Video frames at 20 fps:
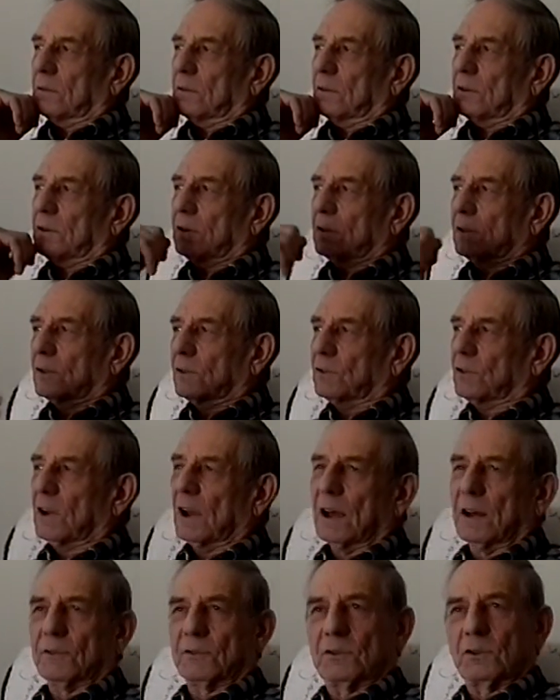We took the
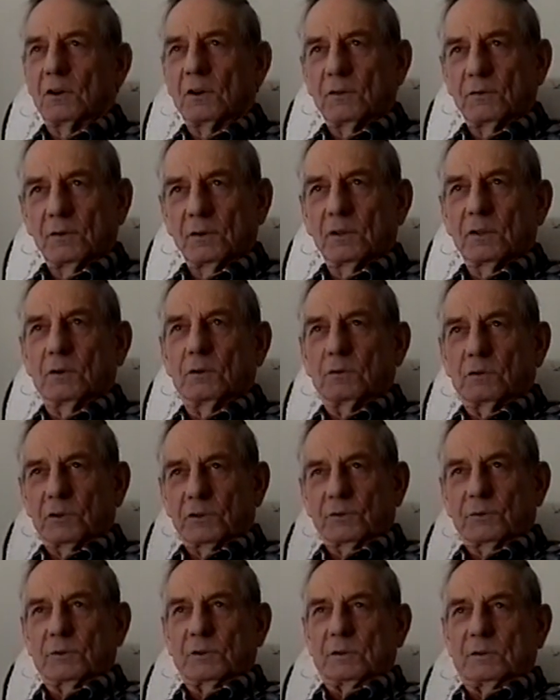shafts off where the
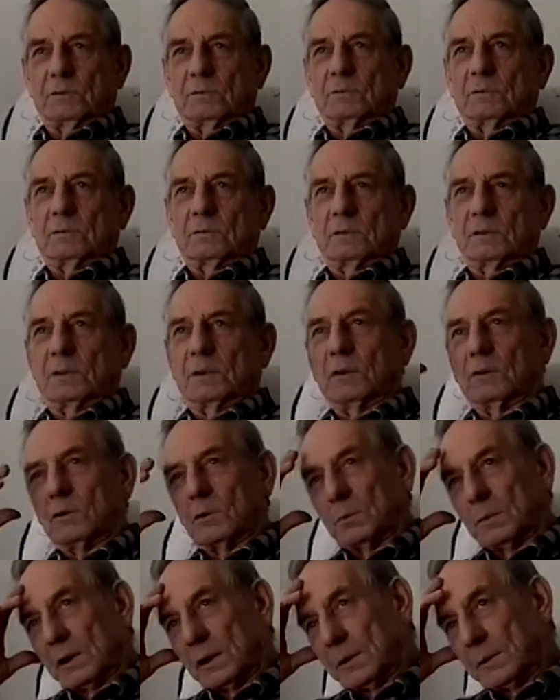horse would
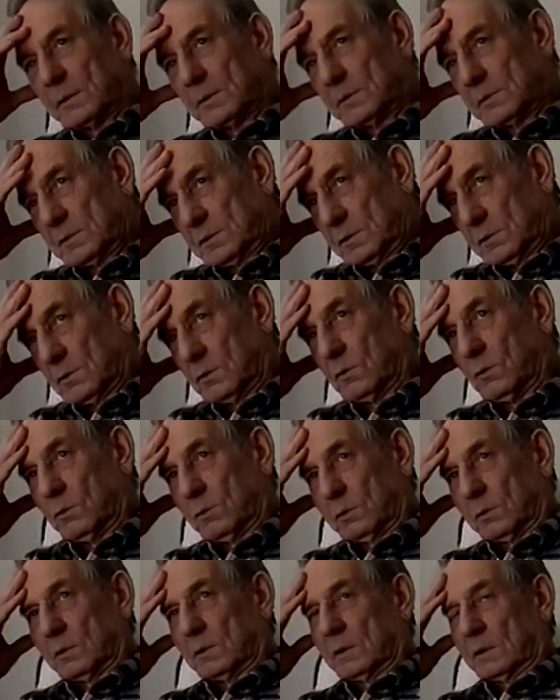normally,
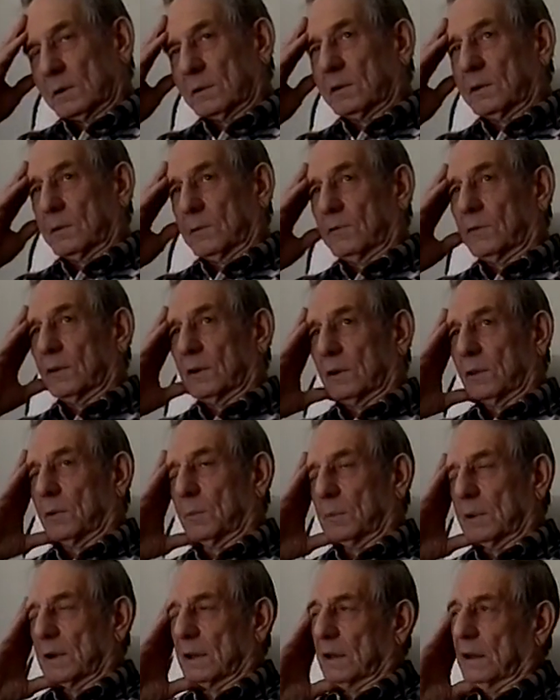hold the front of the
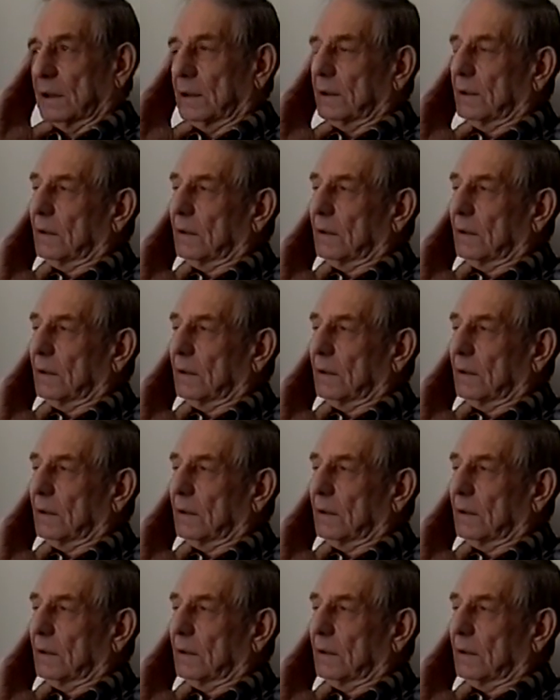buggy.